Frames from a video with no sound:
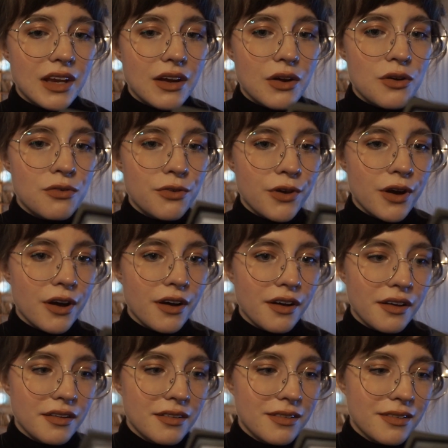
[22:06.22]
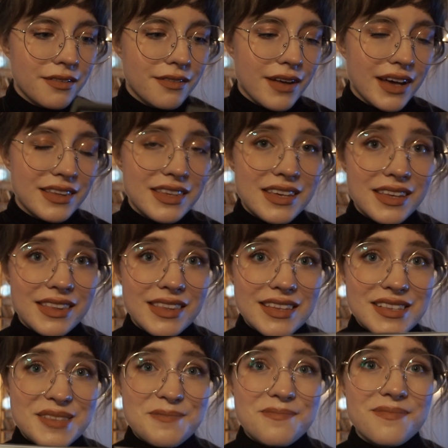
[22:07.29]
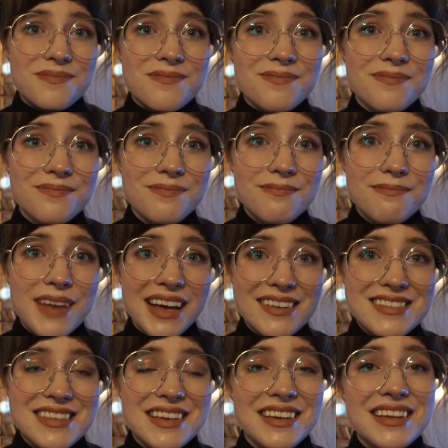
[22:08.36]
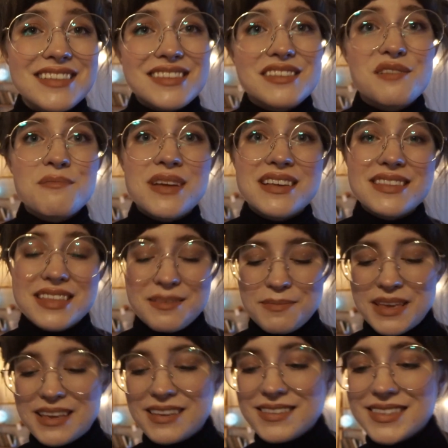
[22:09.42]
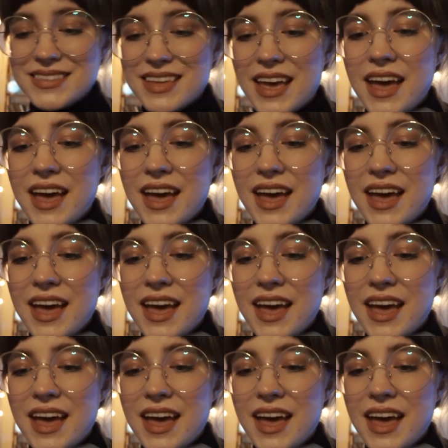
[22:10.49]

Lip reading: Overall, I think this magazine is an amazing piece.